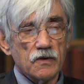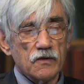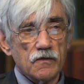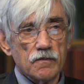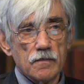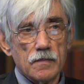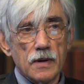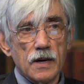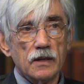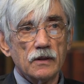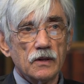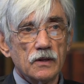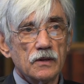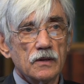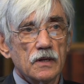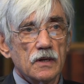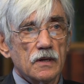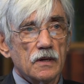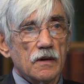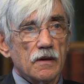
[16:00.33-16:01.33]
of Muller,
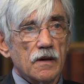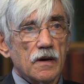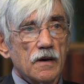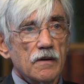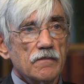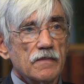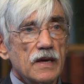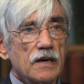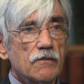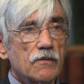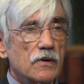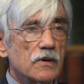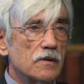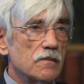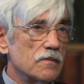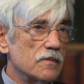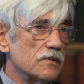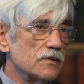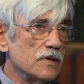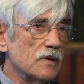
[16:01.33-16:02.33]
they
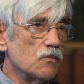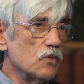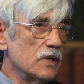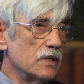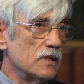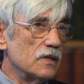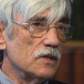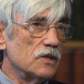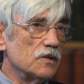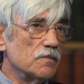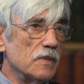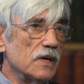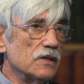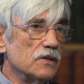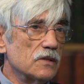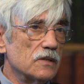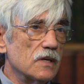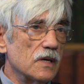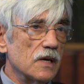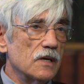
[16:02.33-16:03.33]
were somewhat
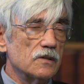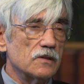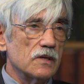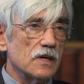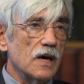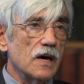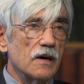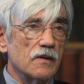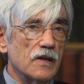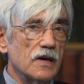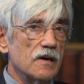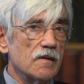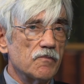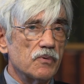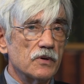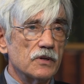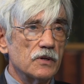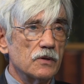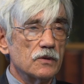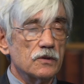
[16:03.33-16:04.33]
dismissed as, yeah, they had
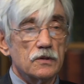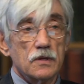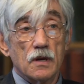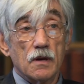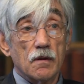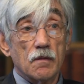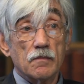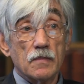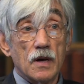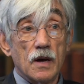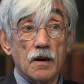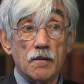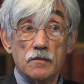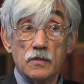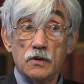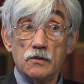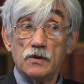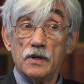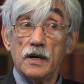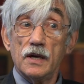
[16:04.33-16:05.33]
produced
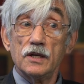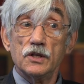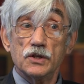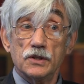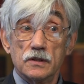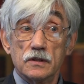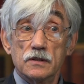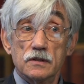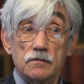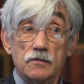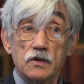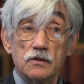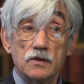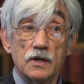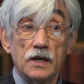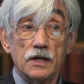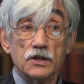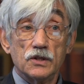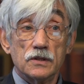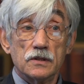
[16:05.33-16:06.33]
mutations
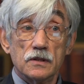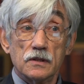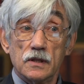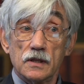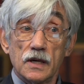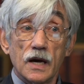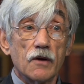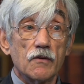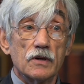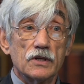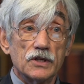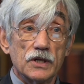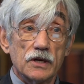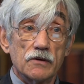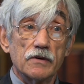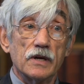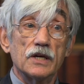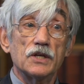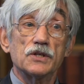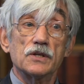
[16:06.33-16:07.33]
in the current
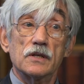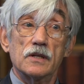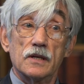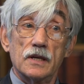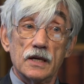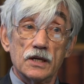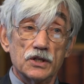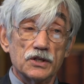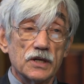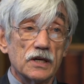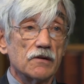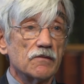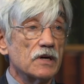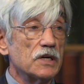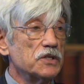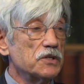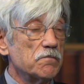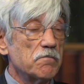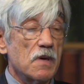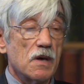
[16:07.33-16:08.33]
generation and the next
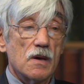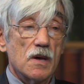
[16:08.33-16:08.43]
generation,